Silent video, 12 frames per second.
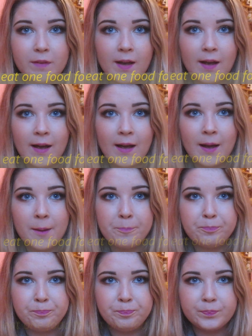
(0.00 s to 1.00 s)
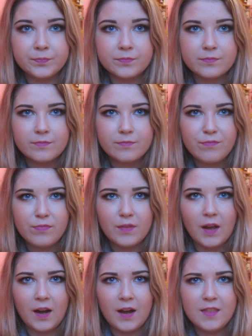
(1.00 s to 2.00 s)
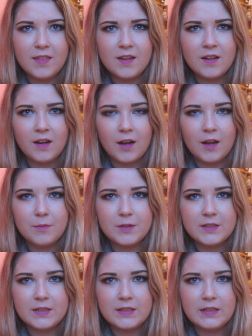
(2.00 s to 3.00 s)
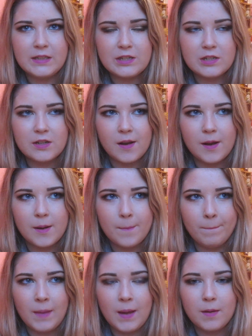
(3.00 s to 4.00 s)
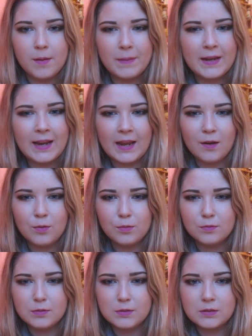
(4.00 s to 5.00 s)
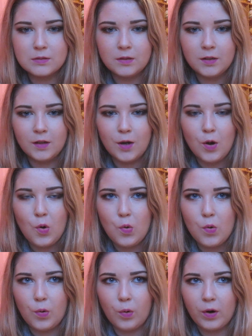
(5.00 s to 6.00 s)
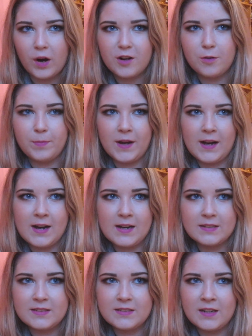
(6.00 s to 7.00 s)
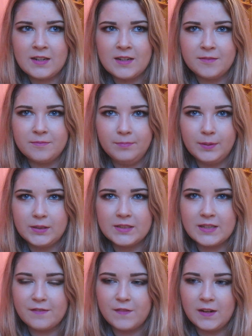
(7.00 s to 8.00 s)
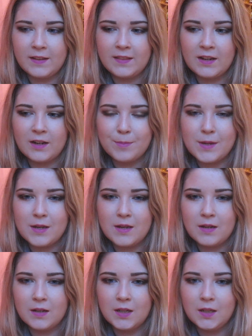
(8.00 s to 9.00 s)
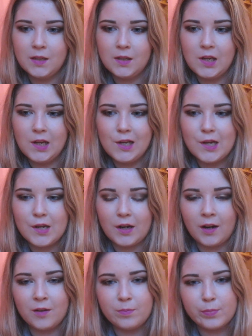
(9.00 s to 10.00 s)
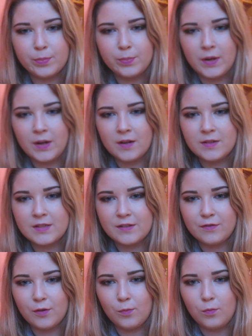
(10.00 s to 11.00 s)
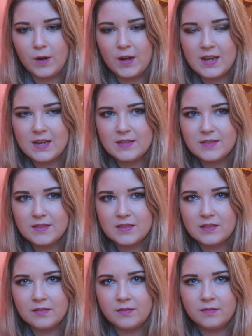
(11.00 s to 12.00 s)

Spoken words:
I think I would eat maybe potatoes or either pasta, because I feel like they could be kind of prepared different ways.